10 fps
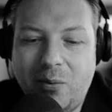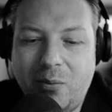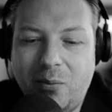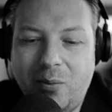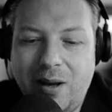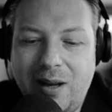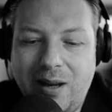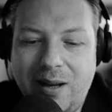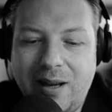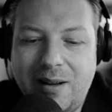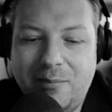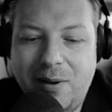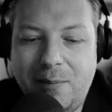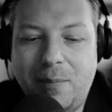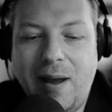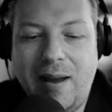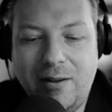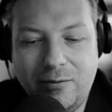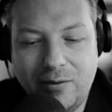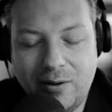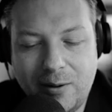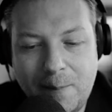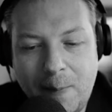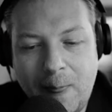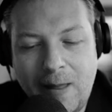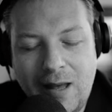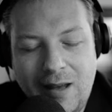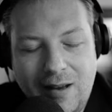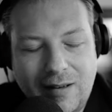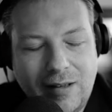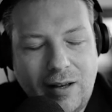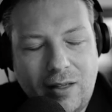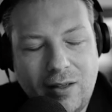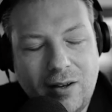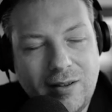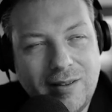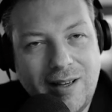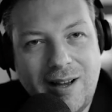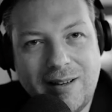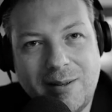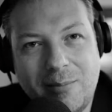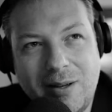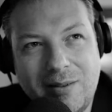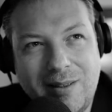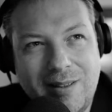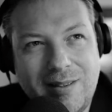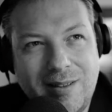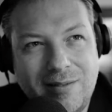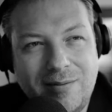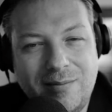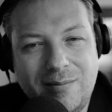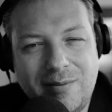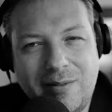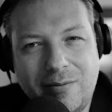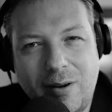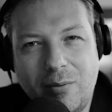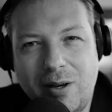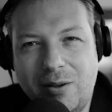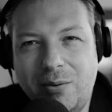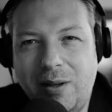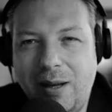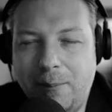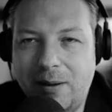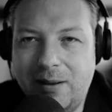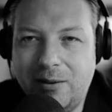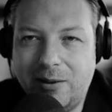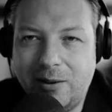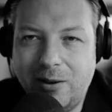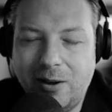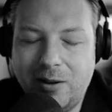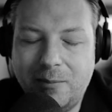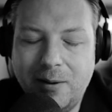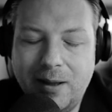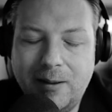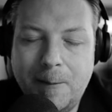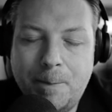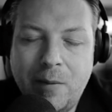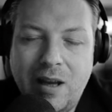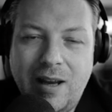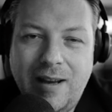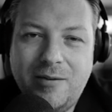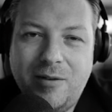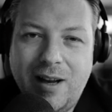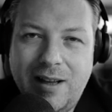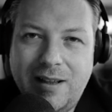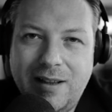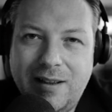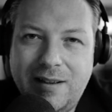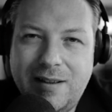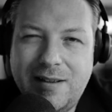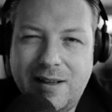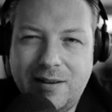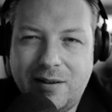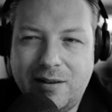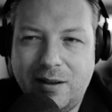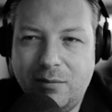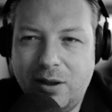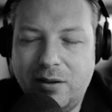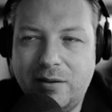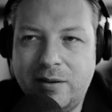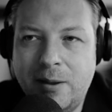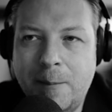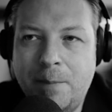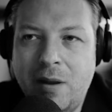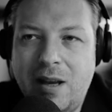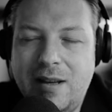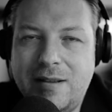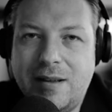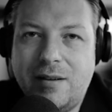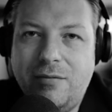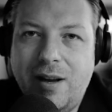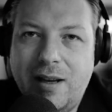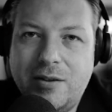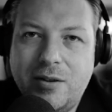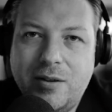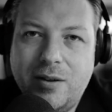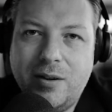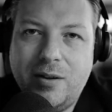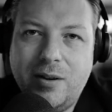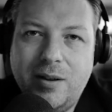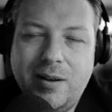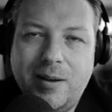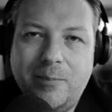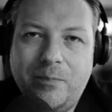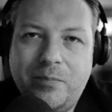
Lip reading: we can be paid for? And I thought hard about this, if I wanted to keep it or not. But in reality, this is interesting because it's a reflection on